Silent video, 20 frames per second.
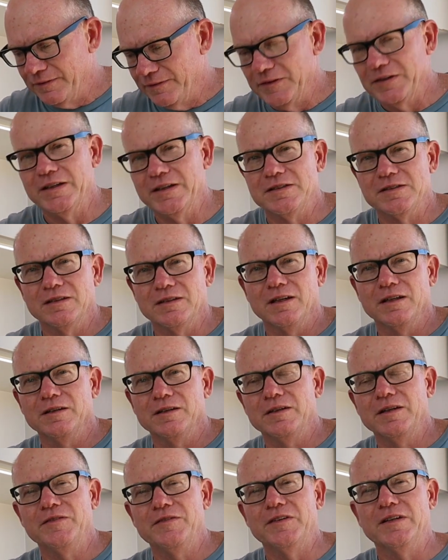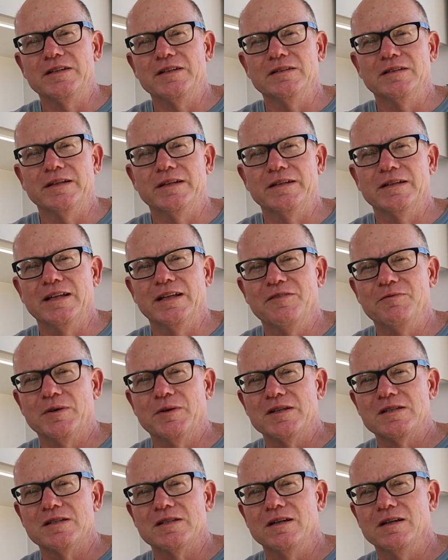If you need to let your loved
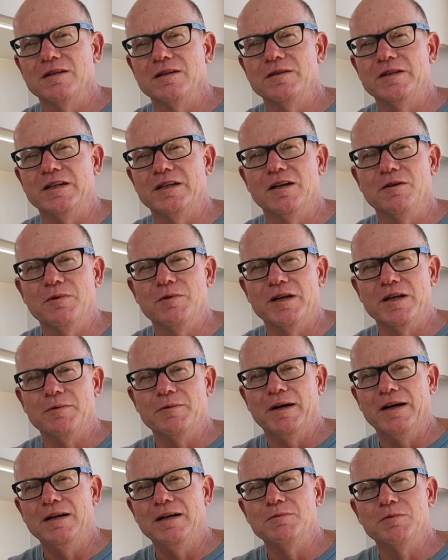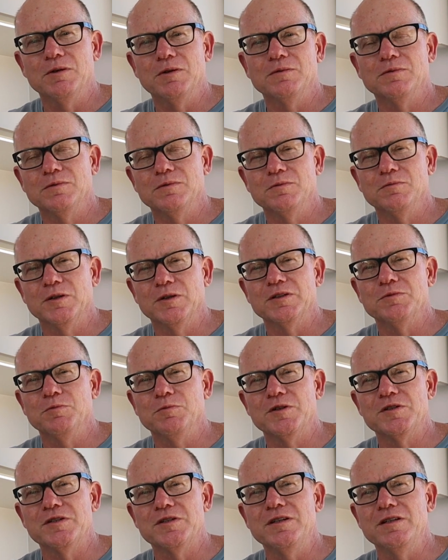ones know, you know, where you are, well,
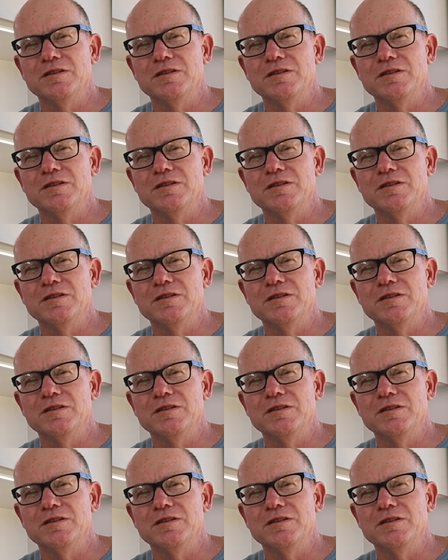what do?